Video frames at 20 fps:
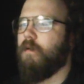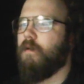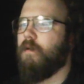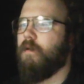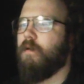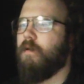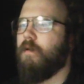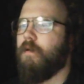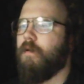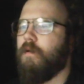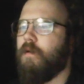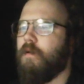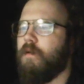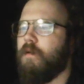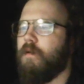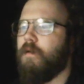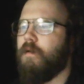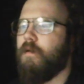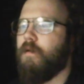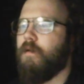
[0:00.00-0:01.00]

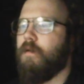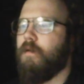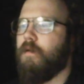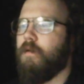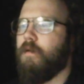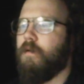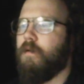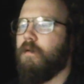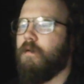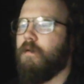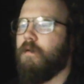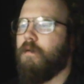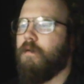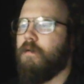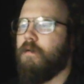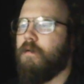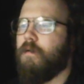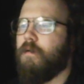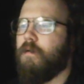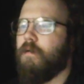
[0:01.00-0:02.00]

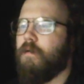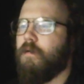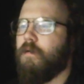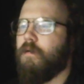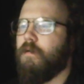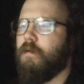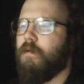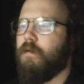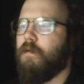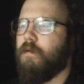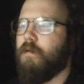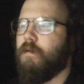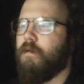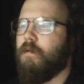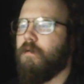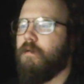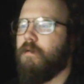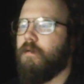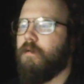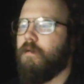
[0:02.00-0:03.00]

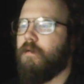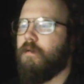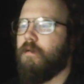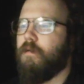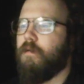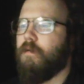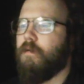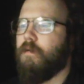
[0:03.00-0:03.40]
(no one is talking)